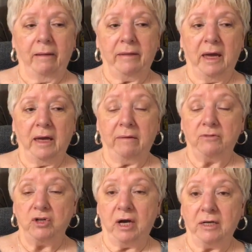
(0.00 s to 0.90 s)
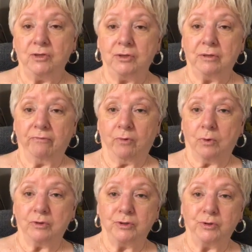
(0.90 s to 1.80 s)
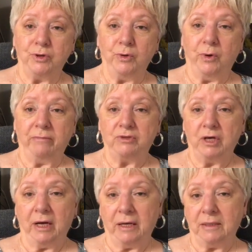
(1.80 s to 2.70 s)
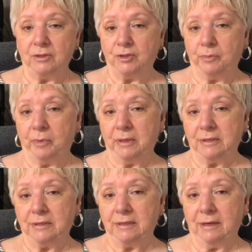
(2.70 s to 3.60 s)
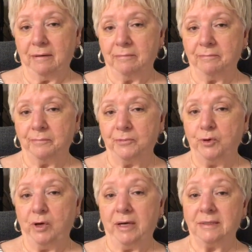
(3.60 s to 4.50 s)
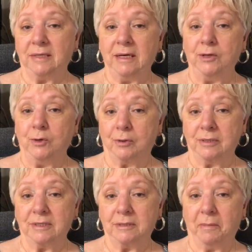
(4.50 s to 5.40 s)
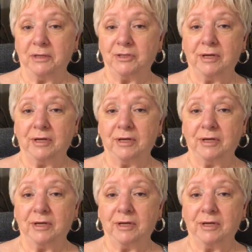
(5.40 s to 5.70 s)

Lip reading: they have changed, and of course you have changed, but you can't see yours as much.